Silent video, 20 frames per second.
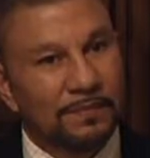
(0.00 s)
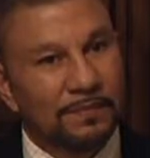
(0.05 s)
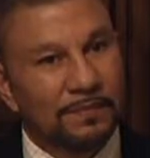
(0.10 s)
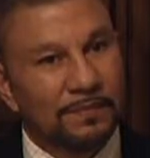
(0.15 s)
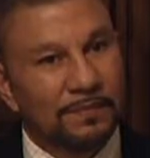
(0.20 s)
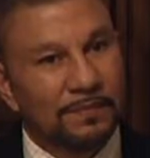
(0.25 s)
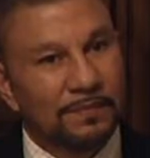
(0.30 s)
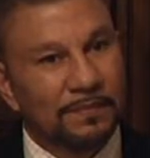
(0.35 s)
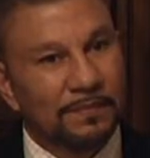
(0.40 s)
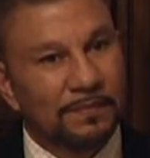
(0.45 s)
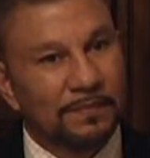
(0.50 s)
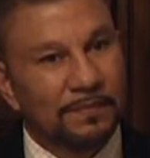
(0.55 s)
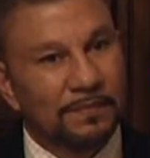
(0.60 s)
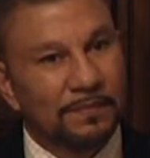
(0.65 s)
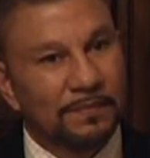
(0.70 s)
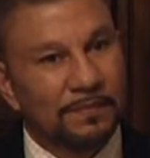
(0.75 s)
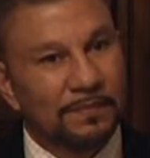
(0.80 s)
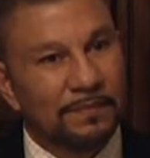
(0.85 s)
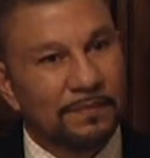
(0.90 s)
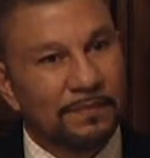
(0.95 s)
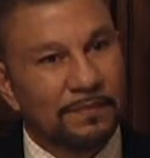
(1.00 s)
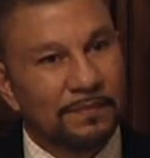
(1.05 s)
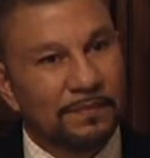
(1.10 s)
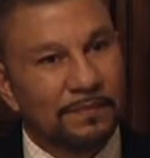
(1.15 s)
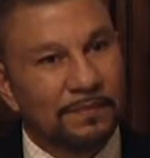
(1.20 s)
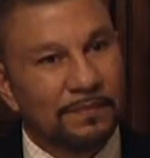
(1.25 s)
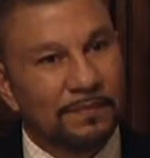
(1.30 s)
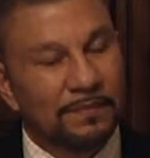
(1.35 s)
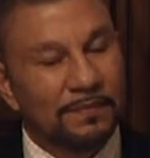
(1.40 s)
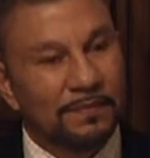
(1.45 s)

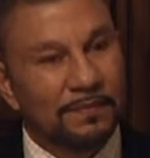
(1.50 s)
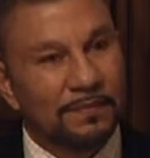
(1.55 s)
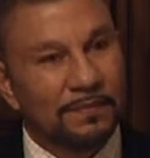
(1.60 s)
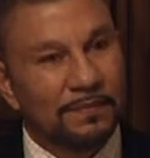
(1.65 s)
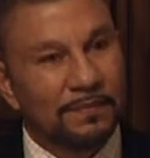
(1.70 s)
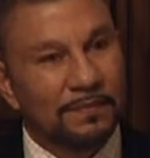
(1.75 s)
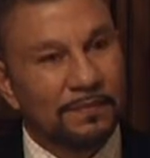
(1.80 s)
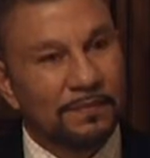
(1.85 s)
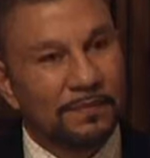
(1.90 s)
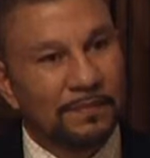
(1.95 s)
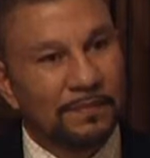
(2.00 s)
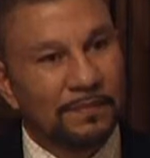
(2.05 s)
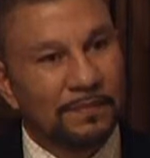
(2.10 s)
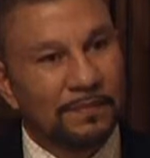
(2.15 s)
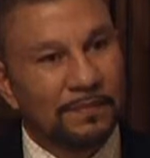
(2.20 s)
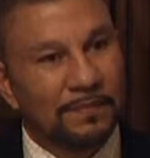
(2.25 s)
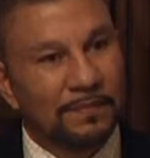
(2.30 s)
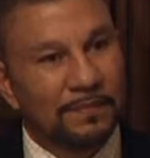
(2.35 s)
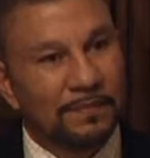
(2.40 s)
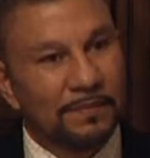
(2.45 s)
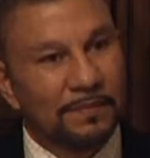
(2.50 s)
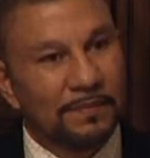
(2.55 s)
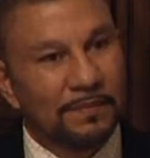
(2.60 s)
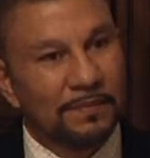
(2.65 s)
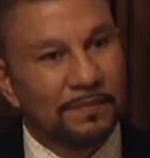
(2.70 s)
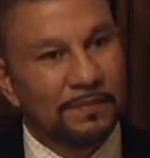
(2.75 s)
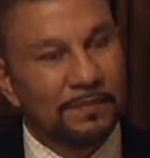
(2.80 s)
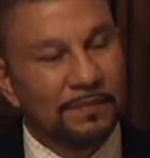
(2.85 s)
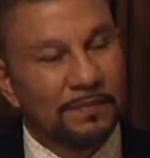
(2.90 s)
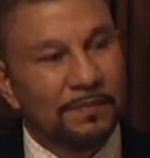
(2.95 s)

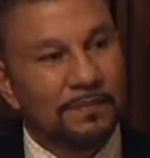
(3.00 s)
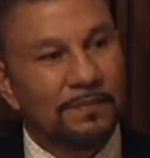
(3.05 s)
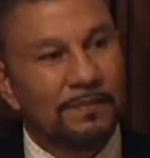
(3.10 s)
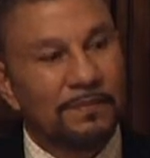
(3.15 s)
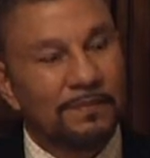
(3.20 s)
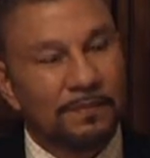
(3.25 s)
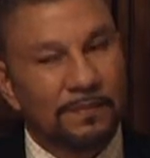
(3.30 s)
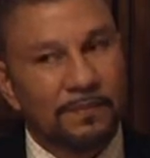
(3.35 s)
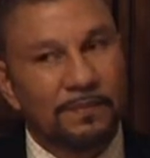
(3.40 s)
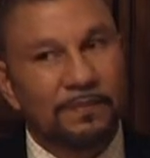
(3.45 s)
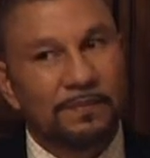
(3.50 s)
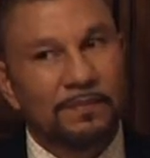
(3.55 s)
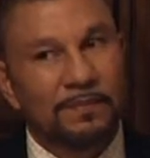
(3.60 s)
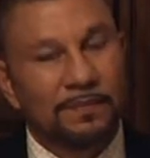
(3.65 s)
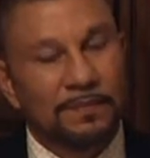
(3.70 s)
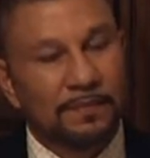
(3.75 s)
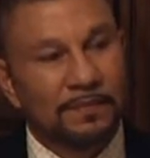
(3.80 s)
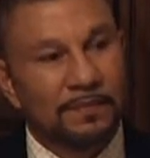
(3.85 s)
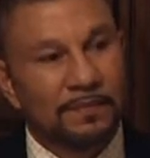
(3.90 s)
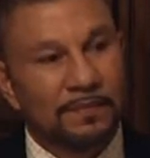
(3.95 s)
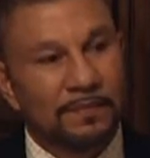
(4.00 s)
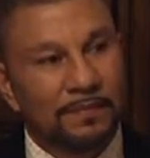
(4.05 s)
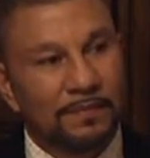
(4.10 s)
No words are spoken by the person on screen.